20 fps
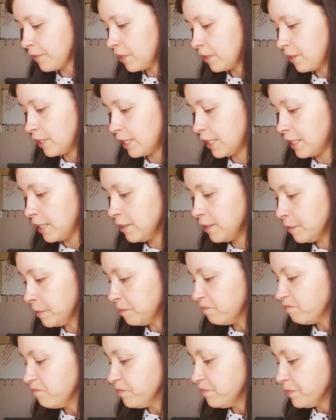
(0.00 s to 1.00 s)
Okay,
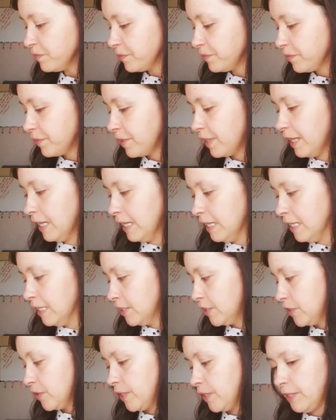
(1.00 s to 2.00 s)

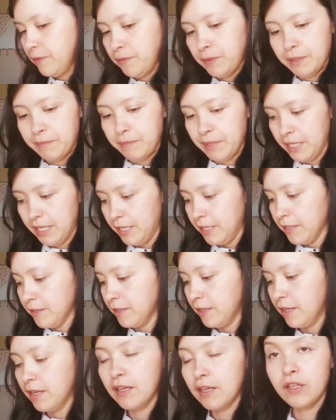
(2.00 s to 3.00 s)
so it would be
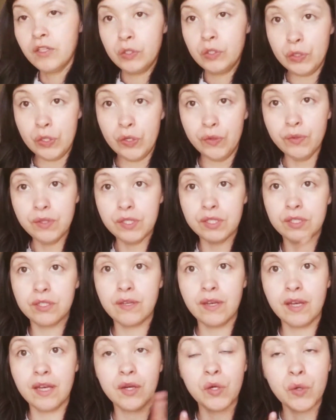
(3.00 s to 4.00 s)
notes,
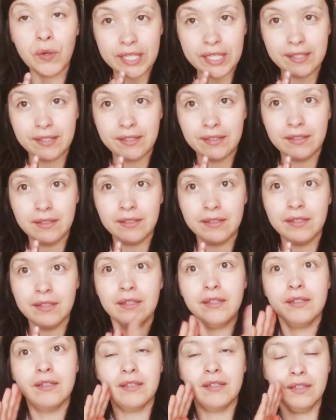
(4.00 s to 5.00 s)
quiz.
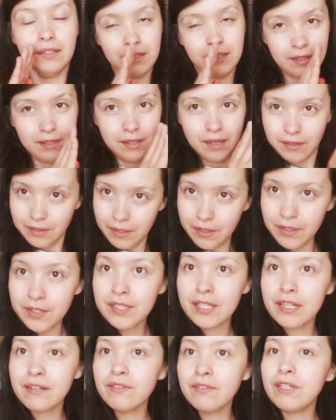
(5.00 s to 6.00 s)
Another
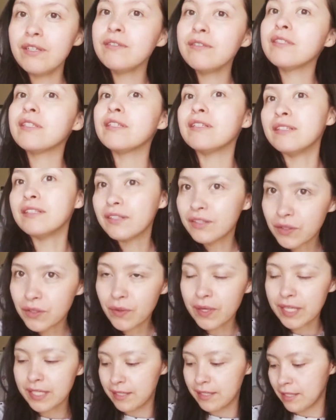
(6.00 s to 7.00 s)
set of notes, another
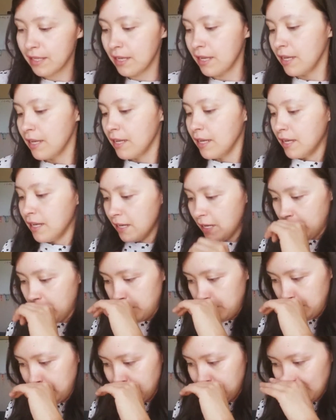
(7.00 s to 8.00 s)
quiz.
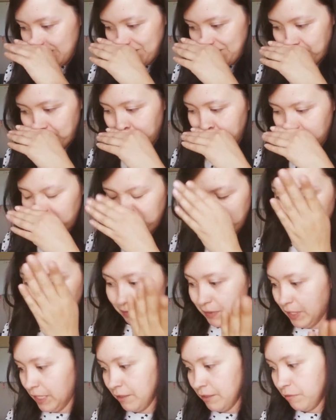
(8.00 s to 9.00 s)
And
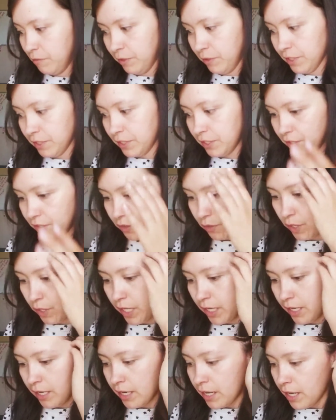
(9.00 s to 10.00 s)
it worked just
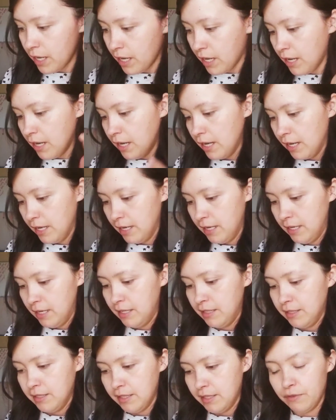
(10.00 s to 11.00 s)
great,
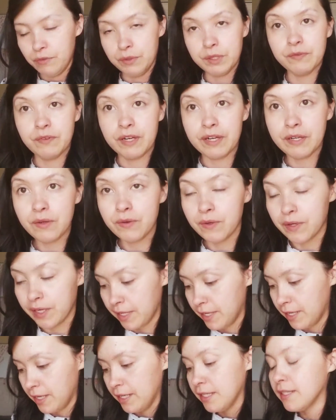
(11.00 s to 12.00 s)
and it was very
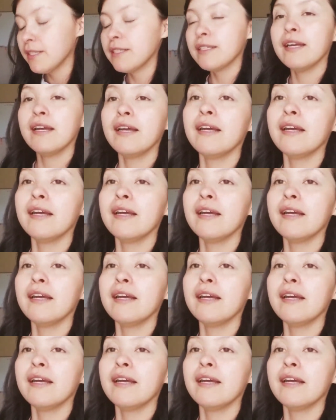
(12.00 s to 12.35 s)
organized.